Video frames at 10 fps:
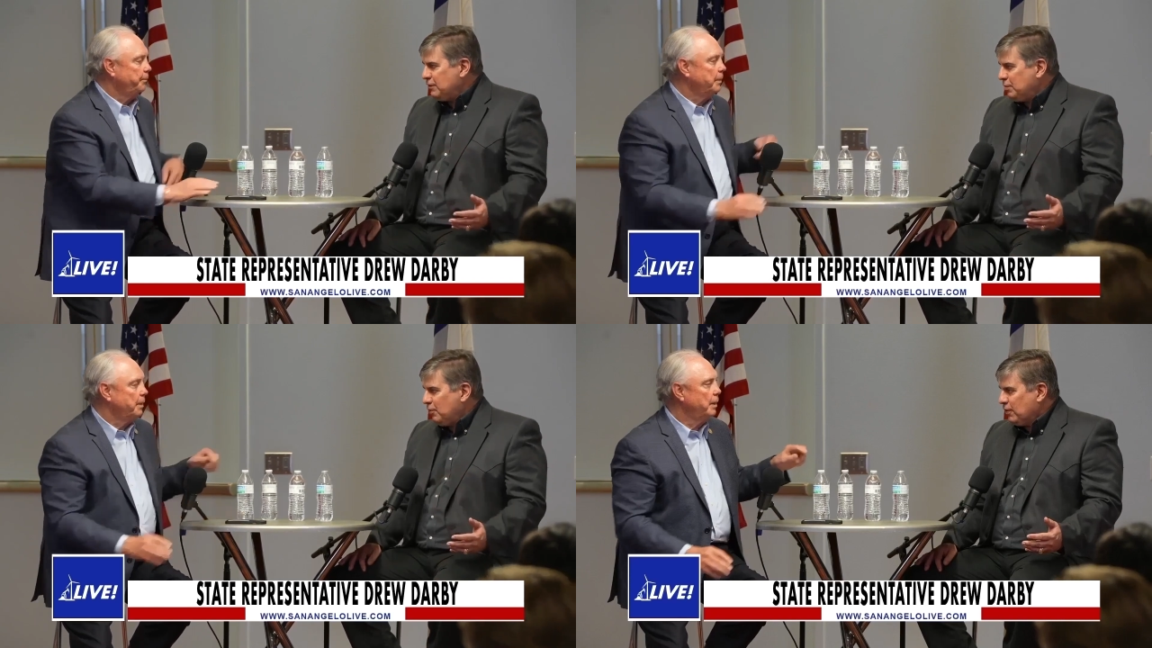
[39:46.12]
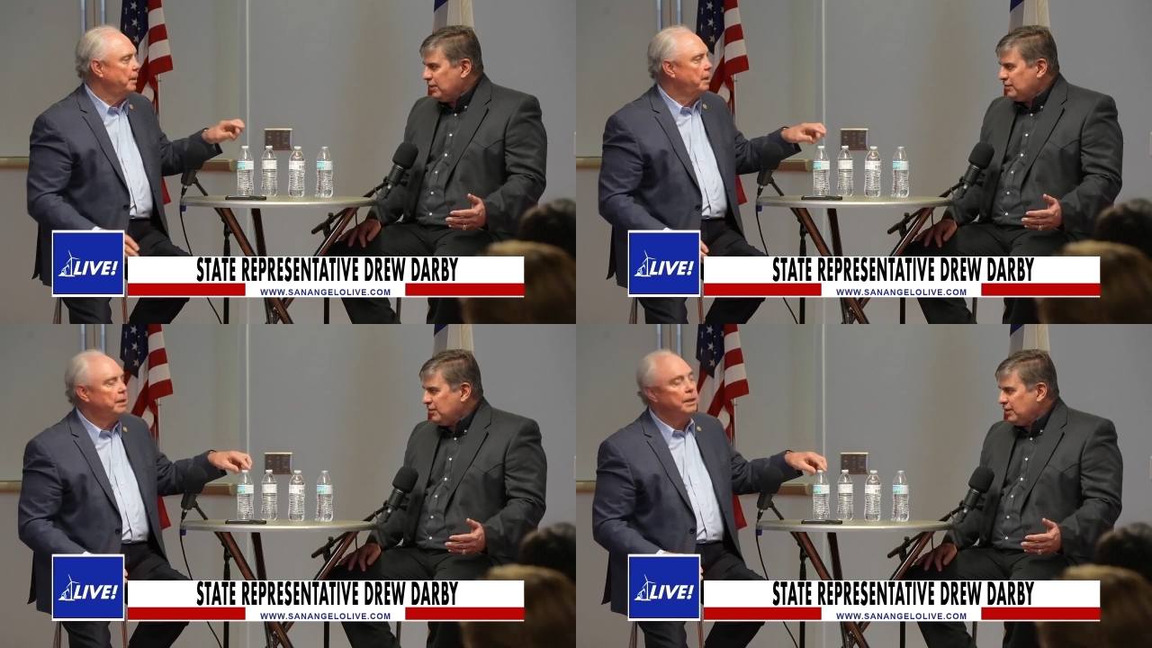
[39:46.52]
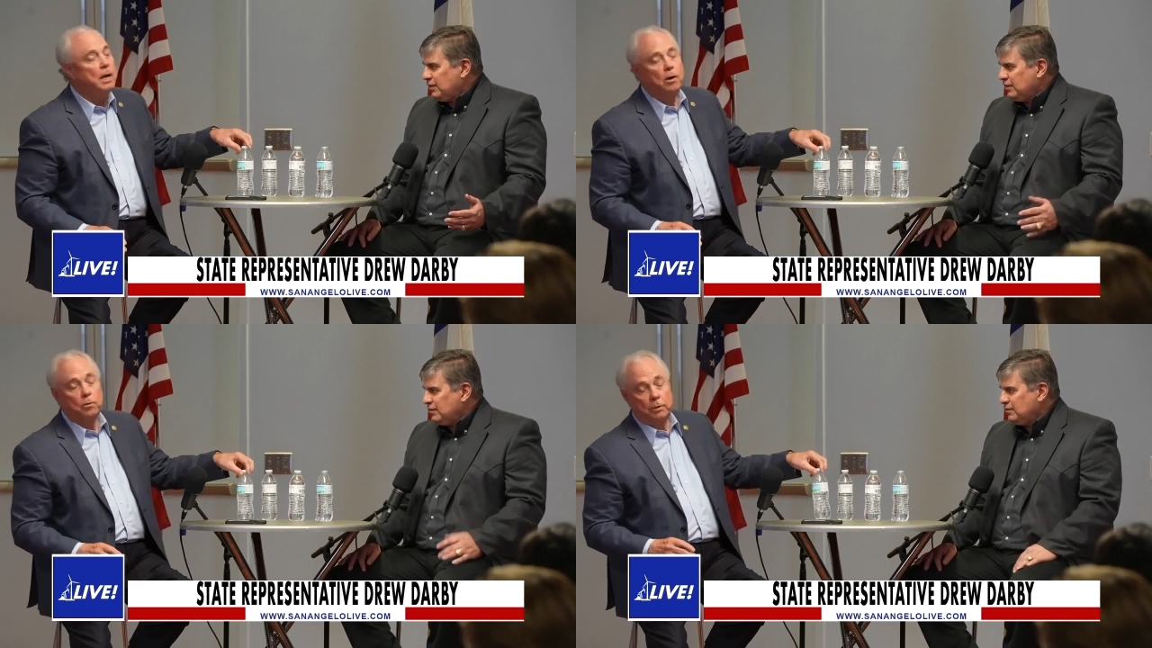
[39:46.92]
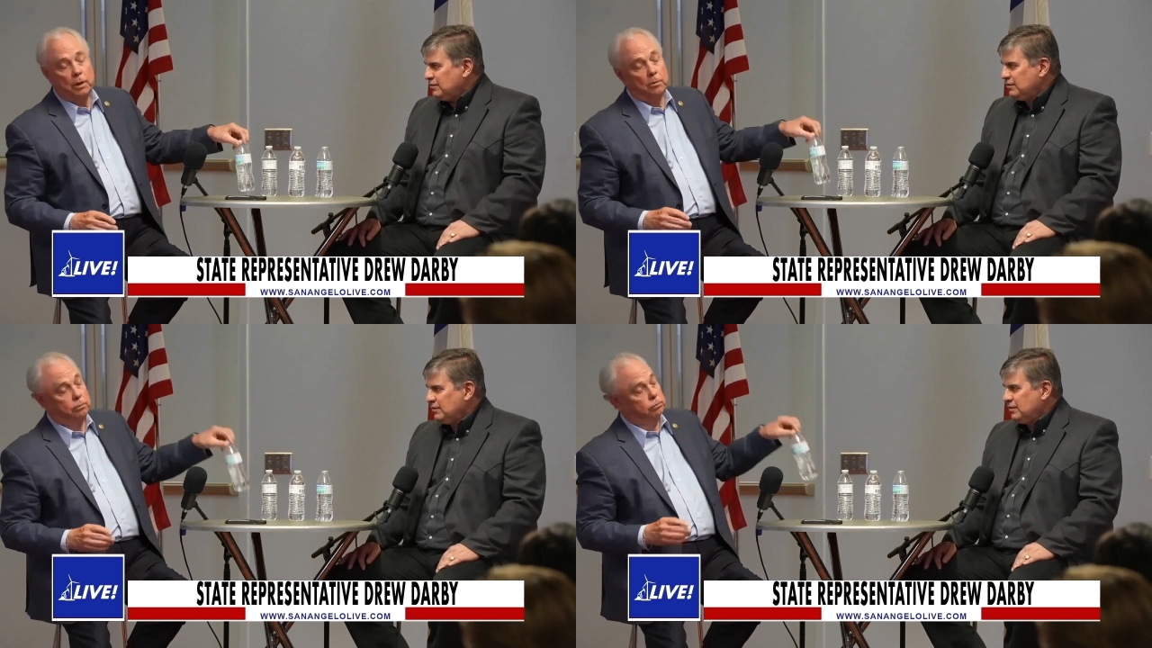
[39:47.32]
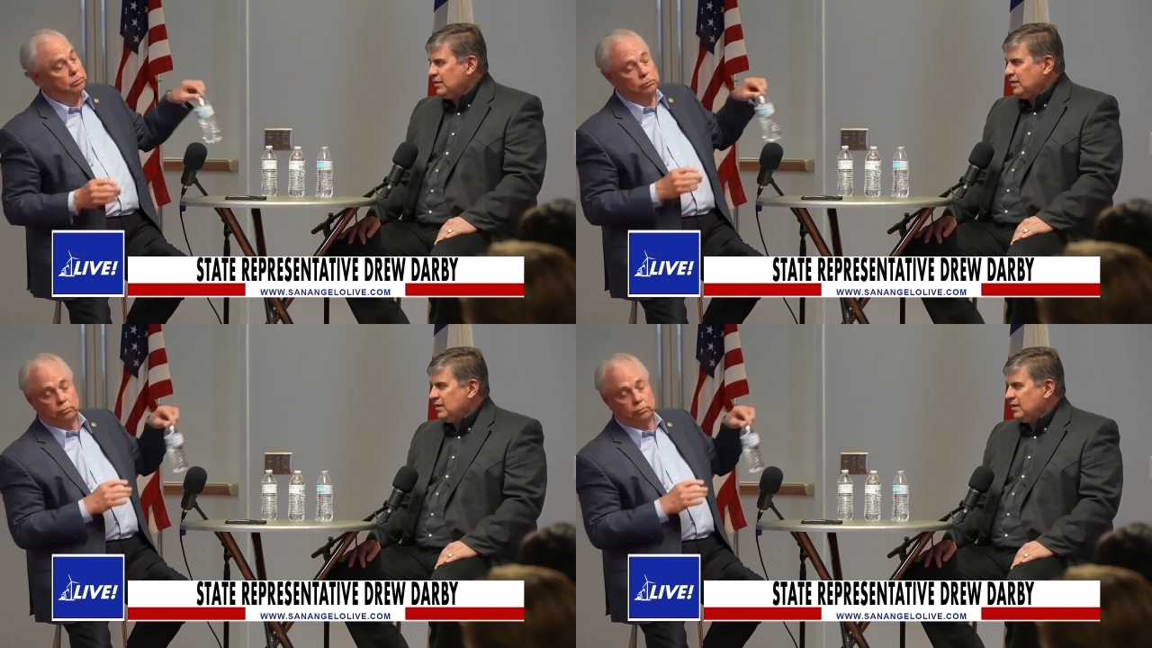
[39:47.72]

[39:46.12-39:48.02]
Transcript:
Speaker 1: pour into it? No, no. Ooh.